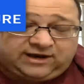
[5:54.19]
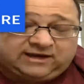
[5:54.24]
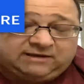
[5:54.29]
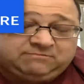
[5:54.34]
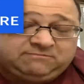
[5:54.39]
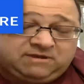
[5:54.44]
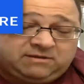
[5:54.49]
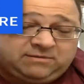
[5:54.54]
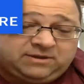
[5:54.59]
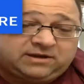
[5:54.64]
It
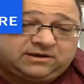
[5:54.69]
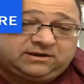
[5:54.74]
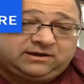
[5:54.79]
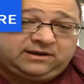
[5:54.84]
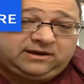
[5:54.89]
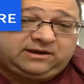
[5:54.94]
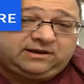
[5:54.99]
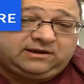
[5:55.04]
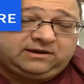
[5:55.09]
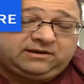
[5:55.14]
can mimic
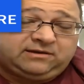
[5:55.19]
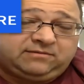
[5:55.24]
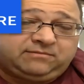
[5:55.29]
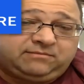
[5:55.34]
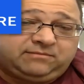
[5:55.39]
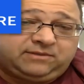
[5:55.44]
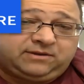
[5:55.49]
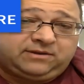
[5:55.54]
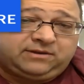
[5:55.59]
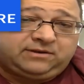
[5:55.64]
a, a, uh,
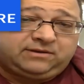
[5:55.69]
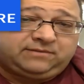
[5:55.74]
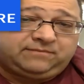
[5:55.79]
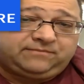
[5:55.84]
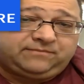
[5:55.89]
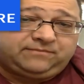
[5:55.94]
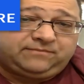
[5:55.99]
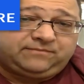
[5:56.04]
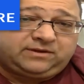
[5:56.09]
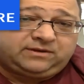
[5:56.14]
a, uh,
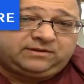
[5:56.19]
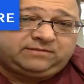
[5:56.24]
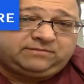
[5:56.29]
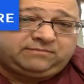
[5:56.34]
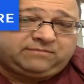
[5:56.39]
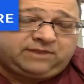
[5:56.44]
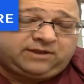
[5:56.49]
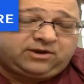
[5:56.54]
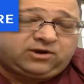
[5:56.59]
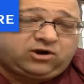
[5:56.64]
a
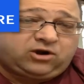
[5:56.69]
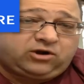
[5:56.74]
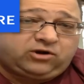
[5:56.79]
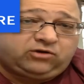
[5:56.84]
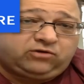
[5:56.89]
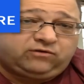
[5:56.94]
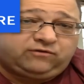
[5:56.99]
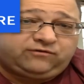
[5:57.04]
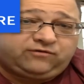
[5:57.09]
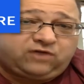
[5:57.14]

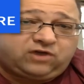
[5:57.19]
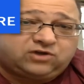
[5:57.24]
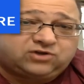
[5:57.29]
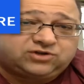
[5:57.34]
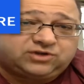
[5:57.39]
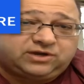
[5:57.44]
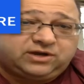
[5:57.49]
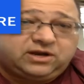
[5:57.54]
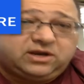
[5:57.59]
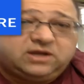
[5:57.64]
myocardial
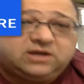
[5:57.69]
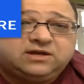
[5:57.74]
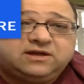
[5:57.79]
infarction.